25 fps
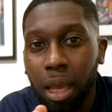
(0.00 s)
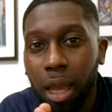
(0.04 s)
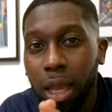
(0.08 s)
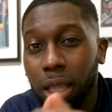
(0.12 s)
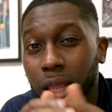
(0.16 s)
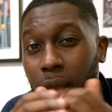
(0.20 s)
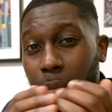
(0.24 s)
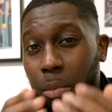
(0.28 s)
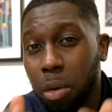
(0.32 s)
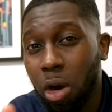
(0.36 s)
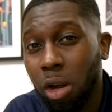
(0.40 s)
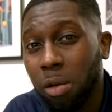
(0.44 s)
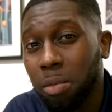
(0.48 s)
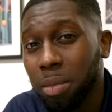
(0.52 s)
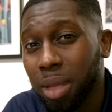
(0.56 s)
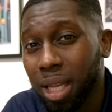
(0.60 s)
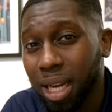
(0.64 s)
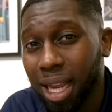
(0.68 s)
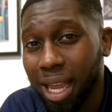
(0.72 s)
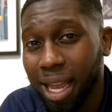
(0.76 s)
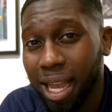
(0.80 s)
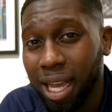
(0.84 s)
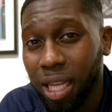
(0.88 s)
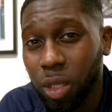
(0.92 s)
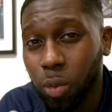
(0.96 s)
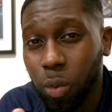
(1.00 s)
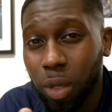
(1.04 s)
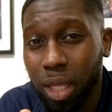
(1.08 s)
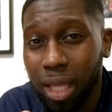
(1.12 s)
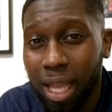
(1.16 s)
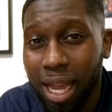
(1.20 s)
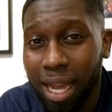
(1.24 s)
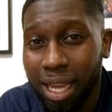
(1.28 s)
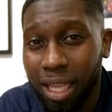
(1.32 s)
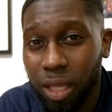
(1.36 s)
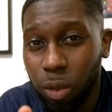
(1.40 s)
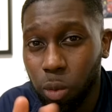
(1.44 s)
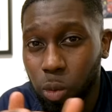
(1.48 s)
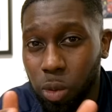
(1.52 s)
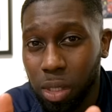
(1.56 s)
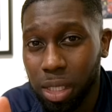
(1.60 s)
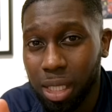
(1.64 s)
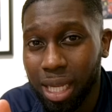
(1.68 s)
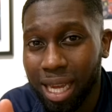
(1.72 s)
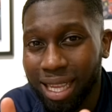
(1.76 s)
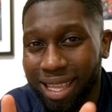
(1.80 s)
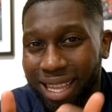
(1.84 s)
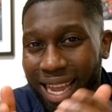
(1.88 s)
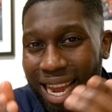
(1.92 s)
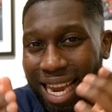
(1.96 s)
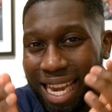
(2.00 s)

And the problem that I had with that was that